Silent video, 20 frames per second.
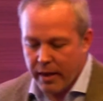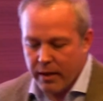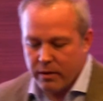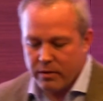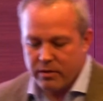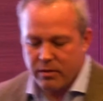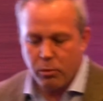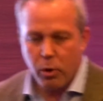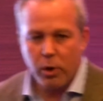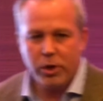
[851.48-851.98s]

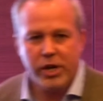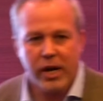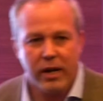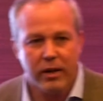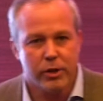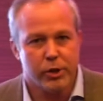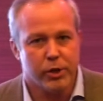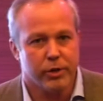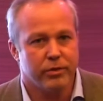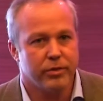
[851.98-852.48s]
There's some more
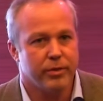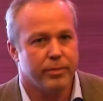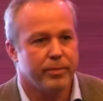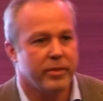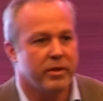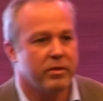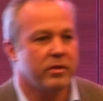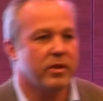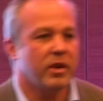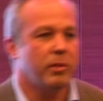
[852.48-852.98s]
challenges.
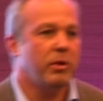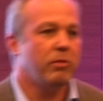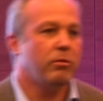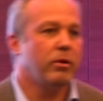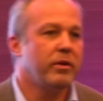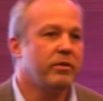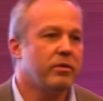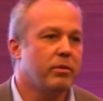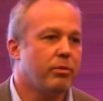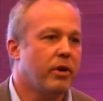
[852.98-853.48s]
This is going to be
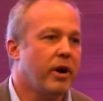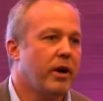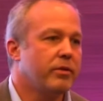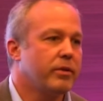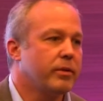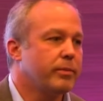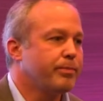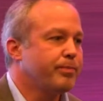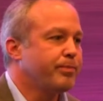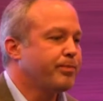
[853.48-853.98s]
really surprising.